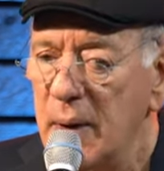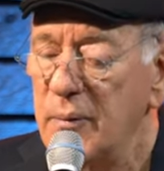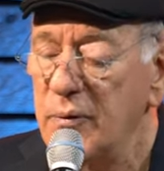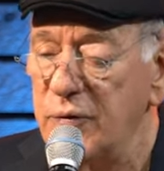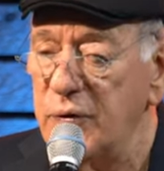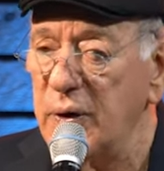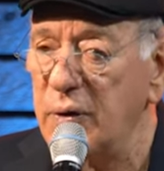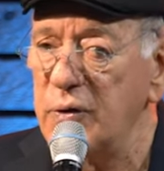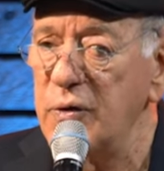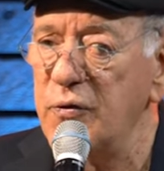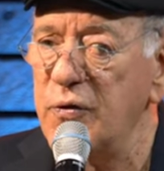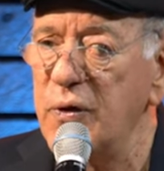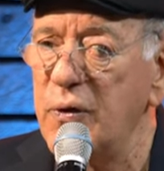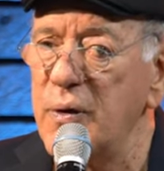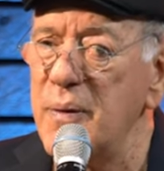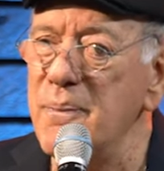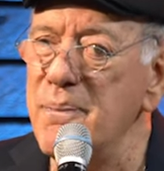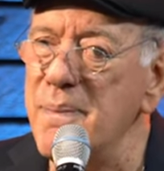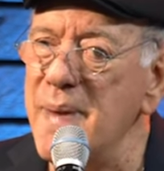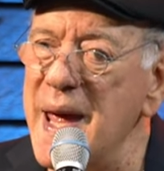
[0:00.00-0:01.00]
very,
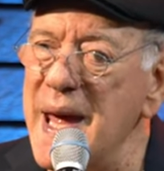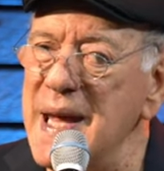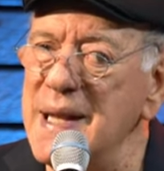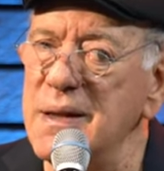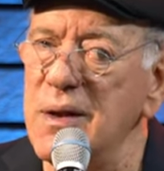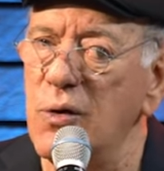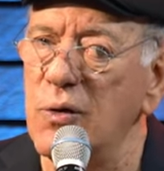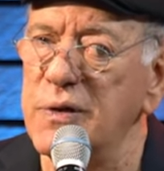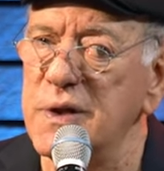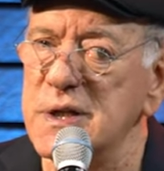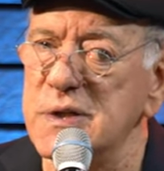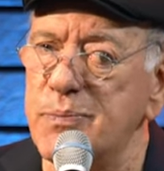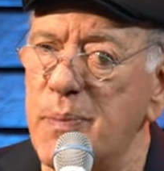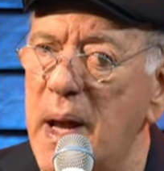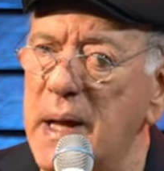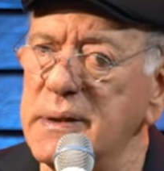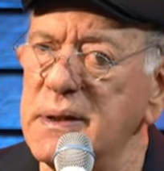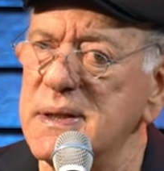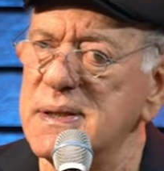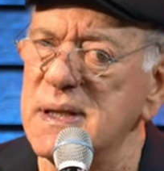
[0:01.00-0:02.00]
very mad at these
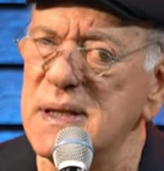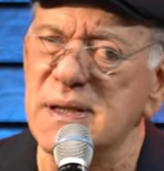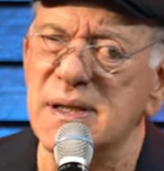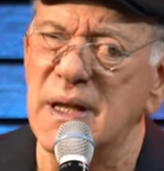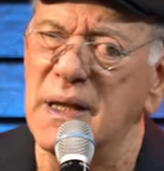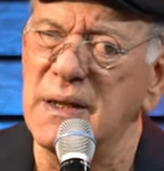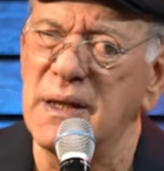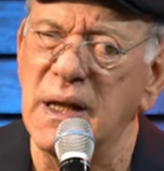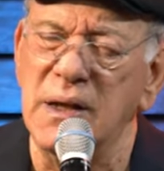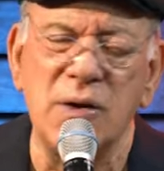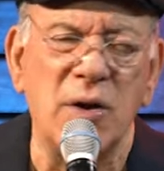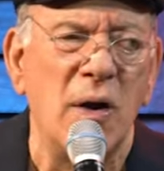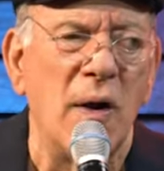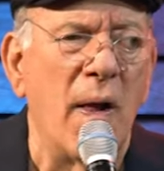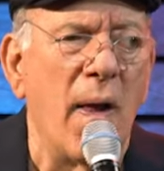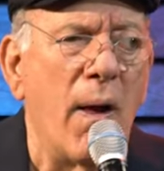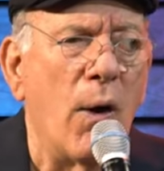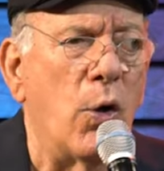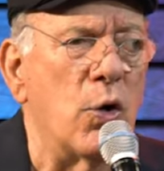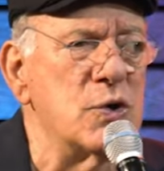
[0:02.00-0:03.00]
practices. They did
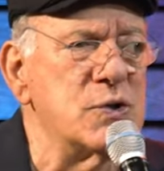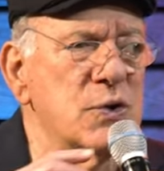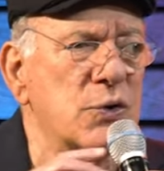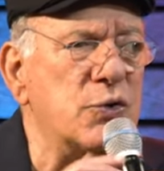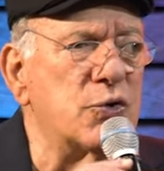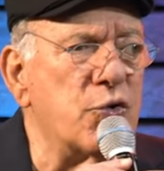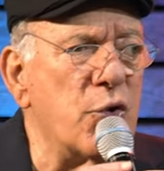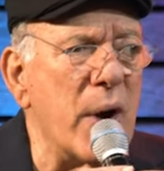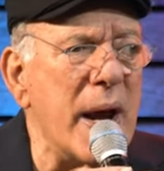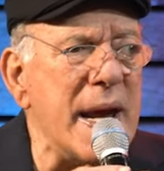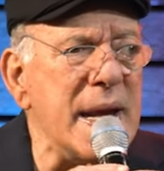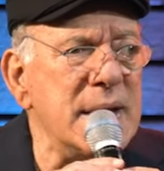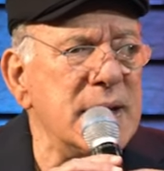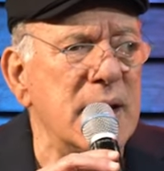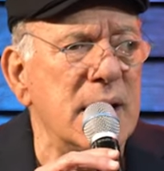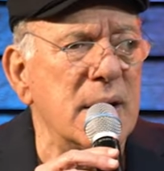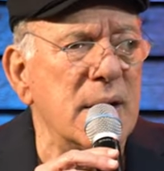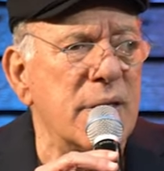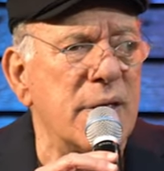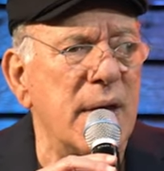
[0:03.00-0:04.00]
also
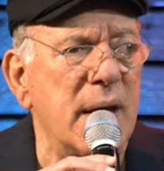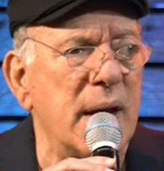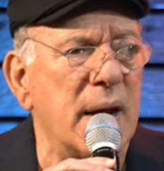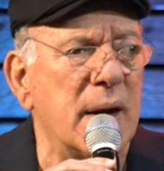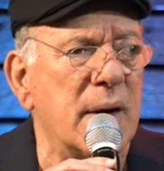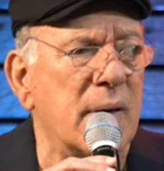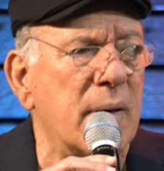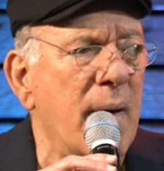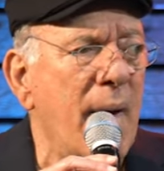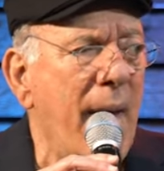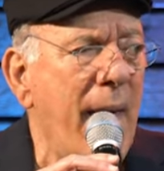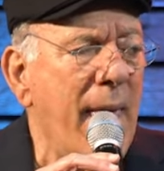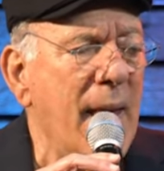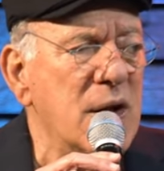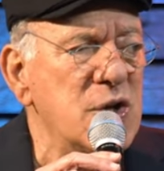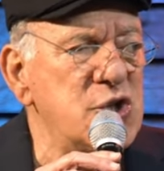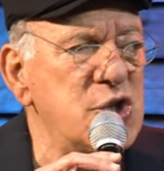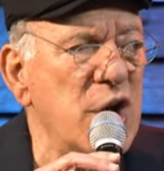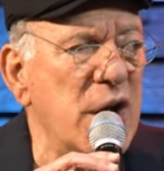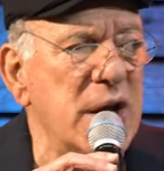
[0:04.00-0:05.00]
trading there,
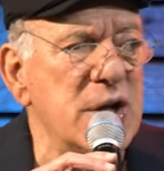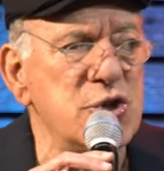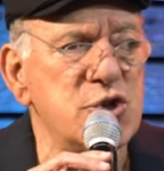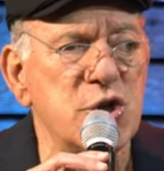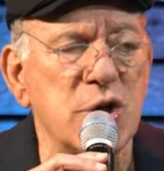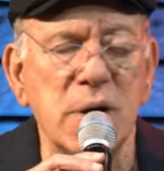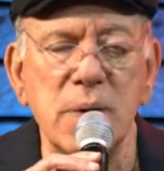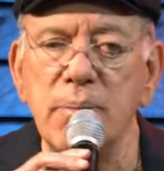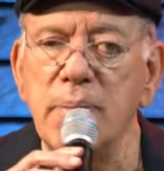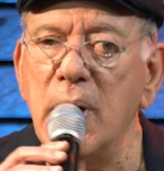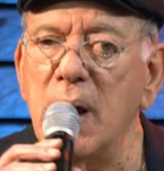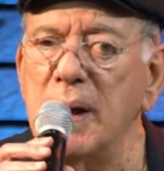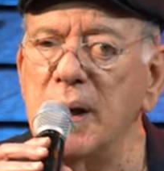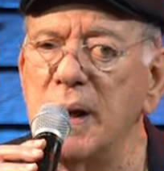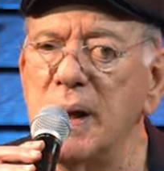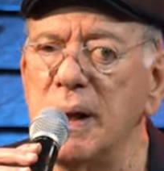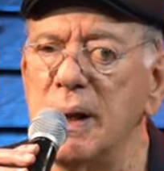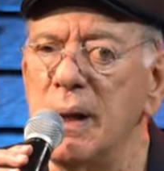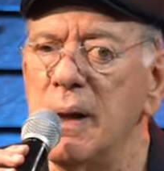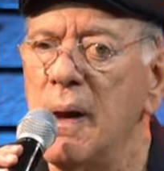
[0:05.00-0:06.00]
changing
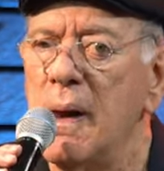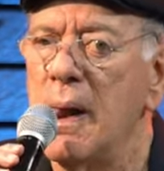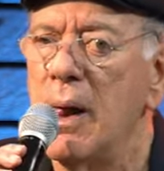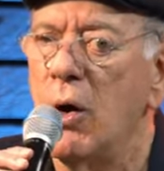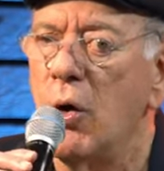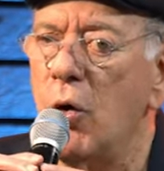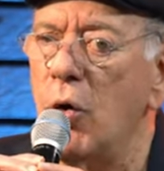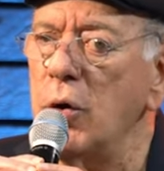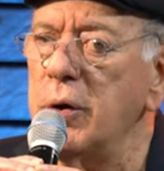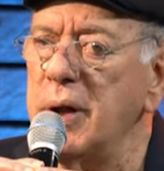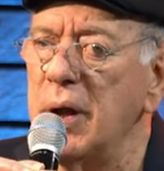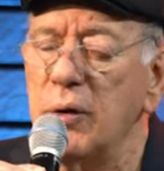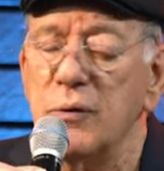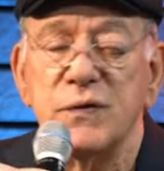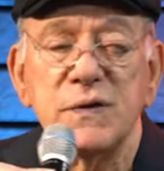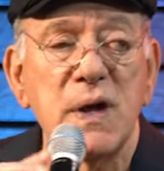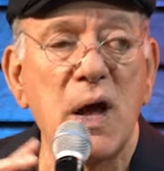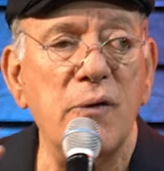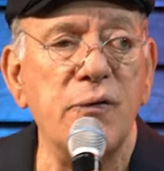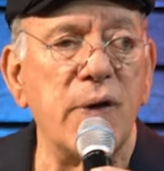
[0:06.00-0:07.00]
money, all kind of
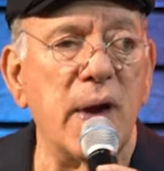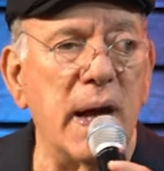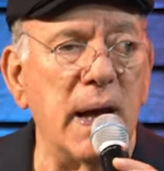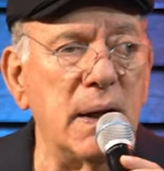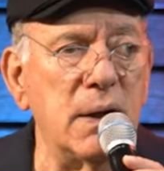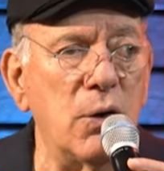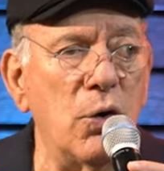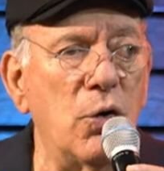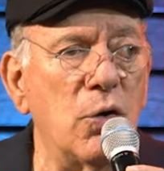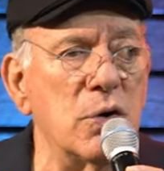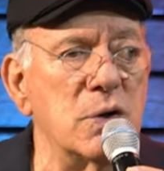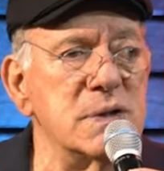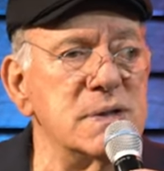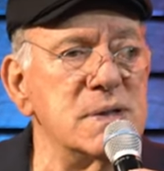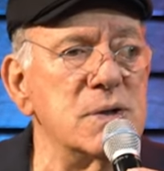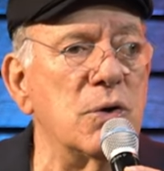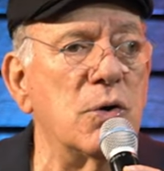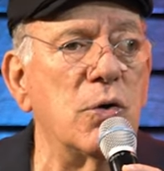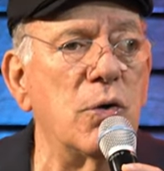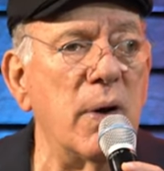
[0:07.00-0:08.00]
stuff, and
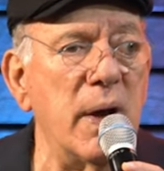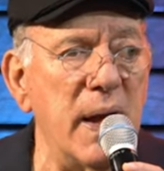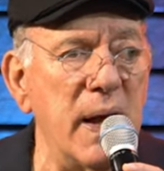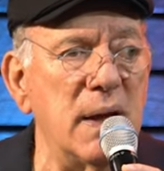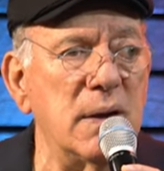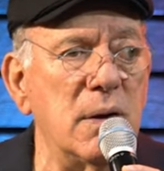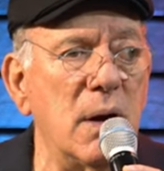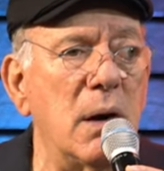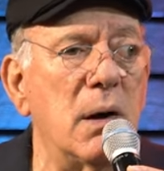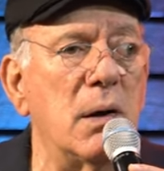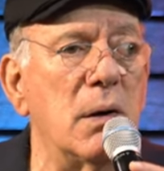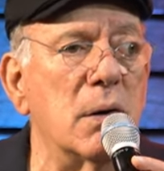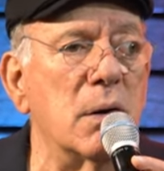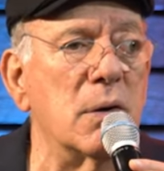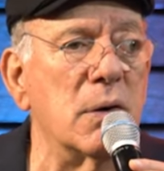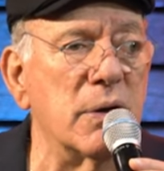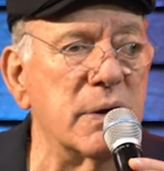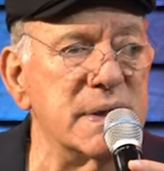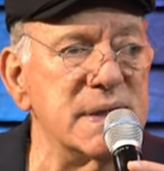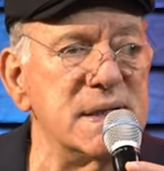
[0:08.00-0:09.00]
also had
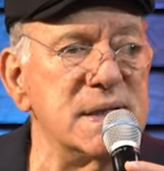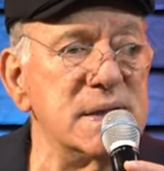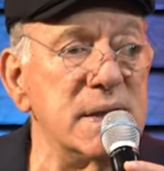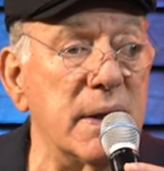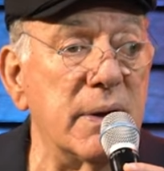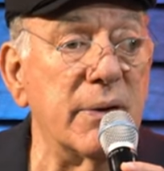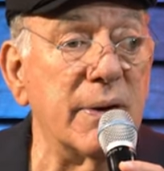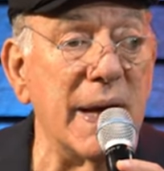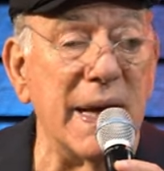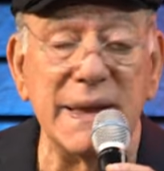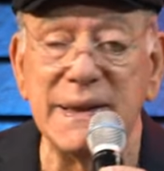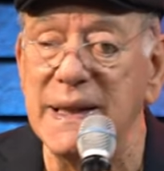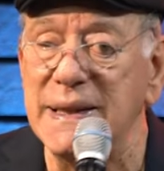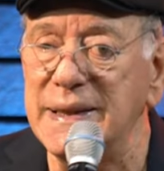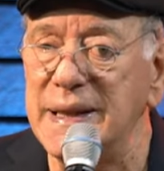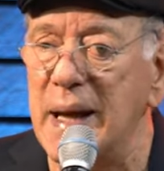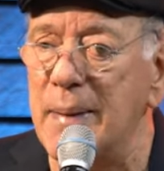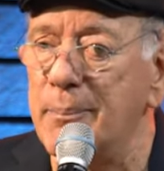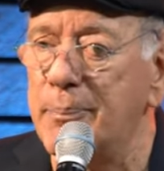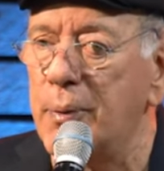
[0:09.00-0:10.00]
harlots there at the
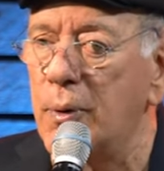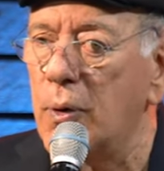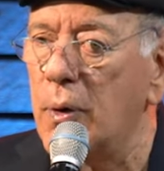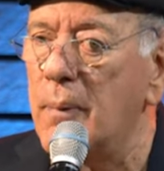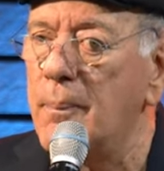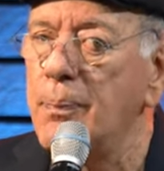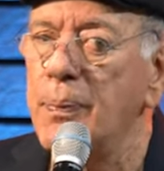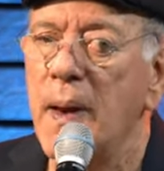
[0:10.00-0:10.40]
temple.